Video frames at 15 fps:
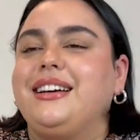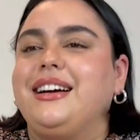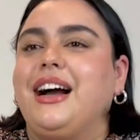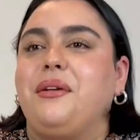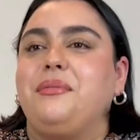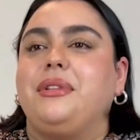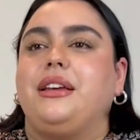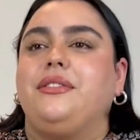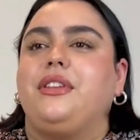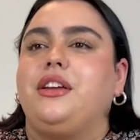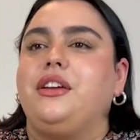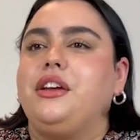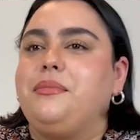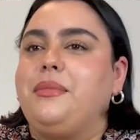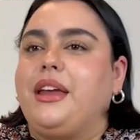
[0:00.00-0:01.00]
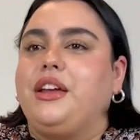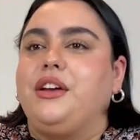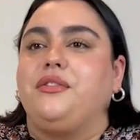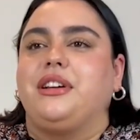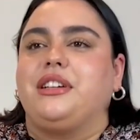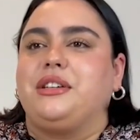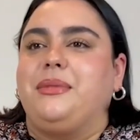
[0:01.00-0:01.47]
I believe that you can make your
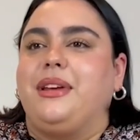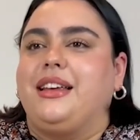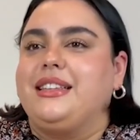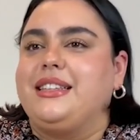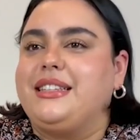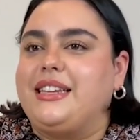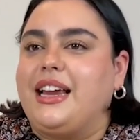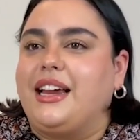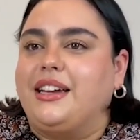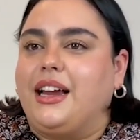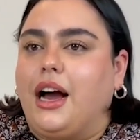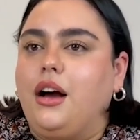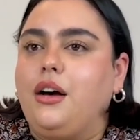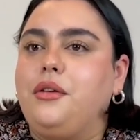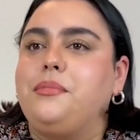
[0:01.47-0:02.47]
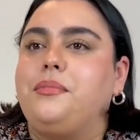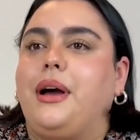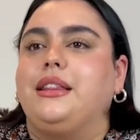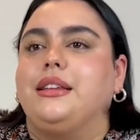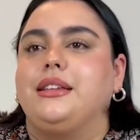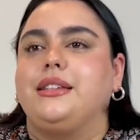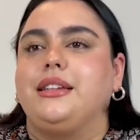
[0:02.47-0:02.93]
resume stand out by
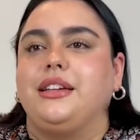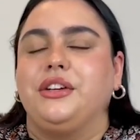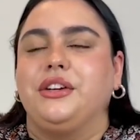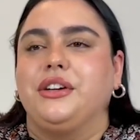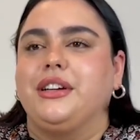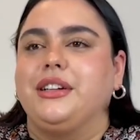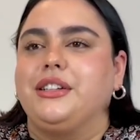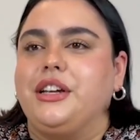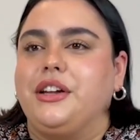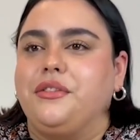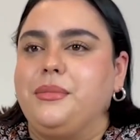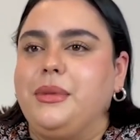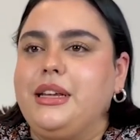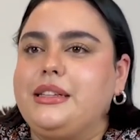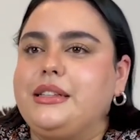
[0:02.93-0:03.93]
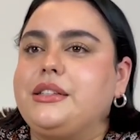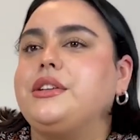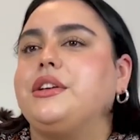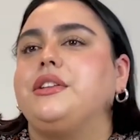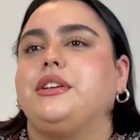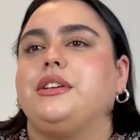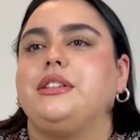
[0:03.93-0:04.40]
listing your achievements. So those